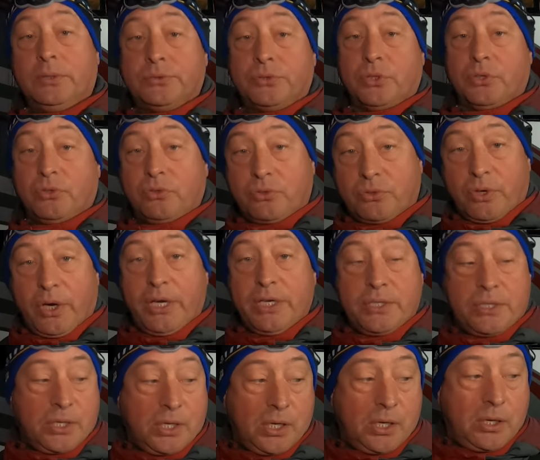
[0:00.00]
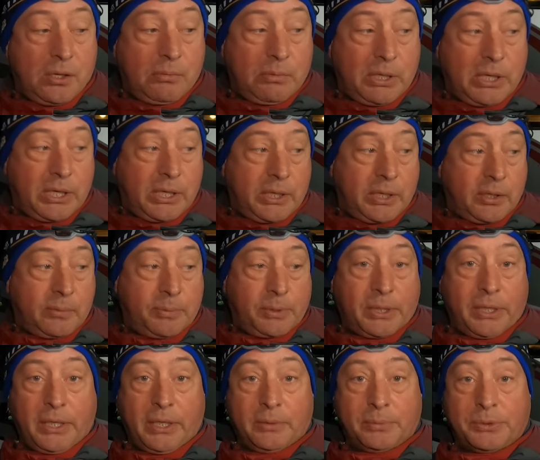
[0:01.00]
Does a great job lighting up
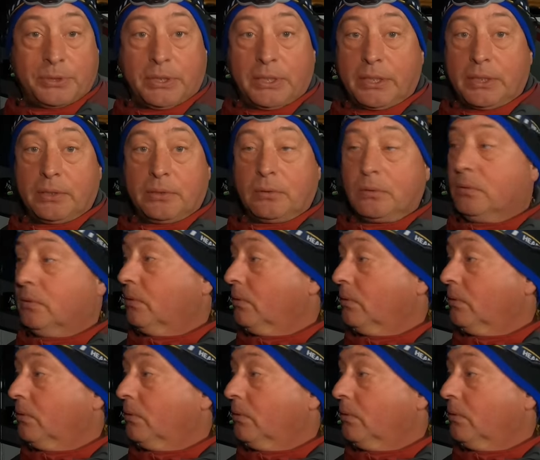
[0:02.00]
the campsite.